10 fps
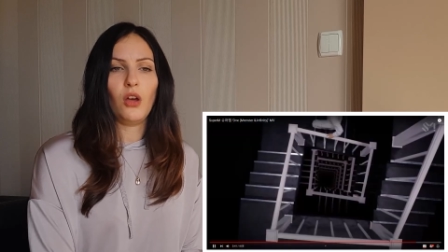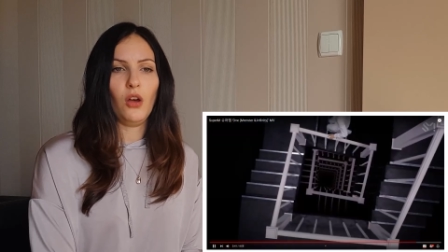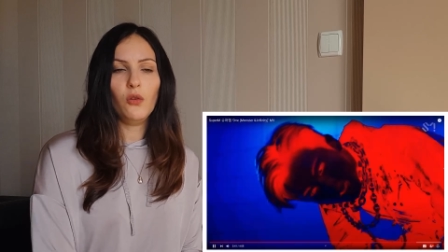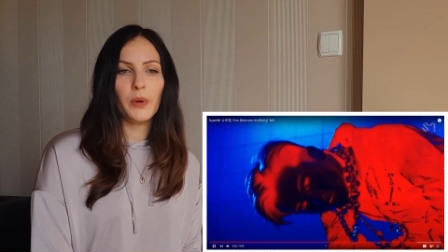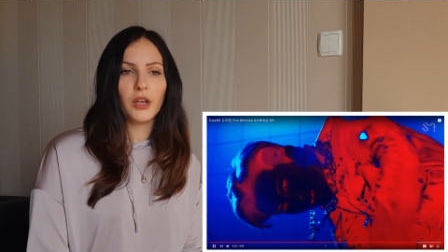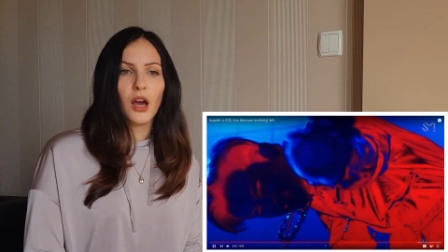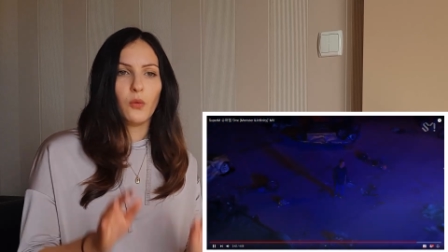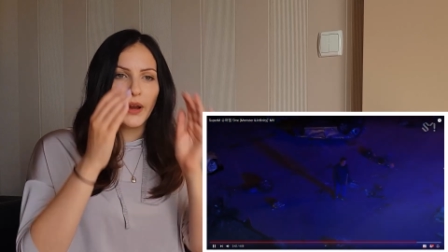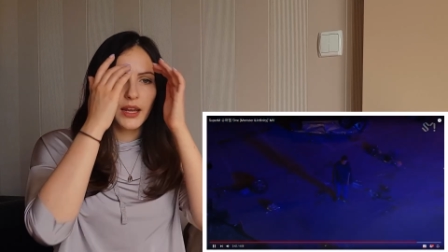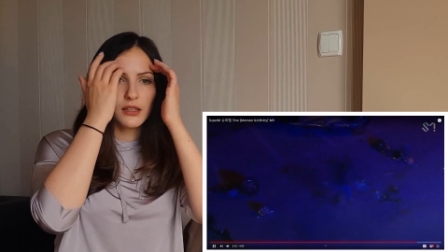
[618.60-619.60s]
Oh my
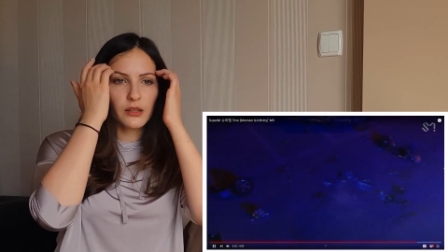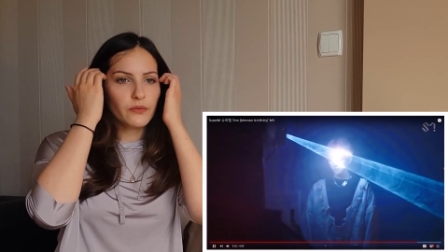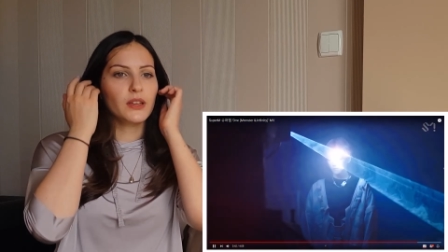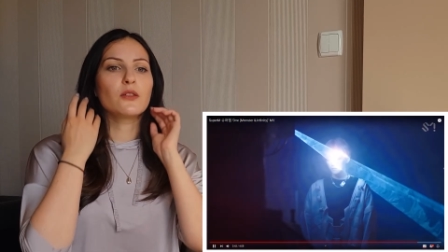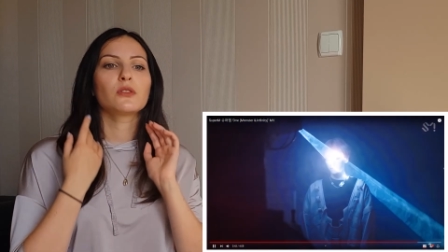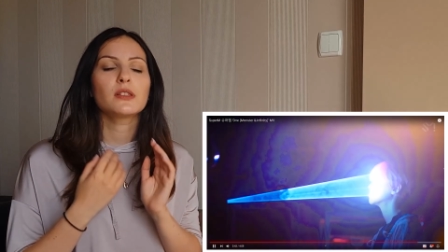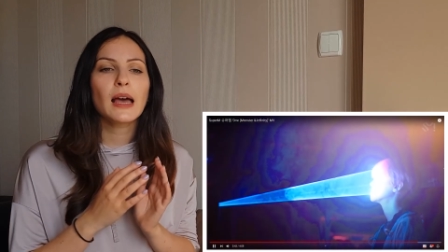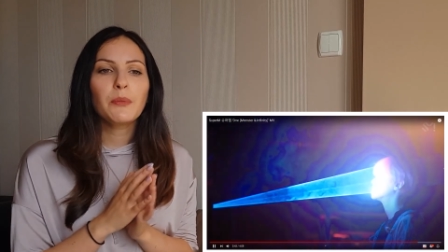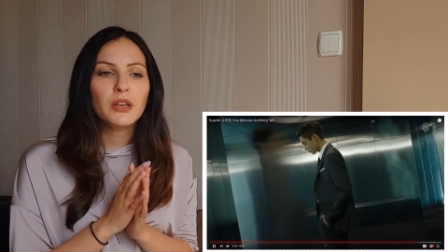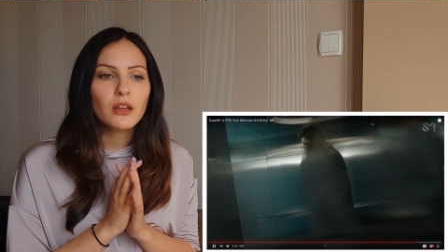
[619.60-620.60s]
god, wait, something else is
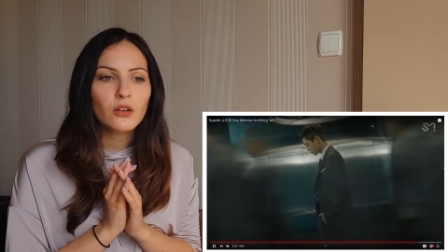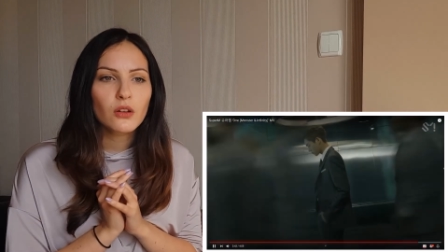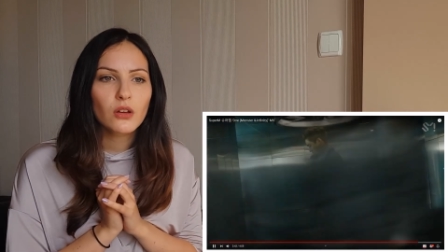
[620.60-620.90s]
happening?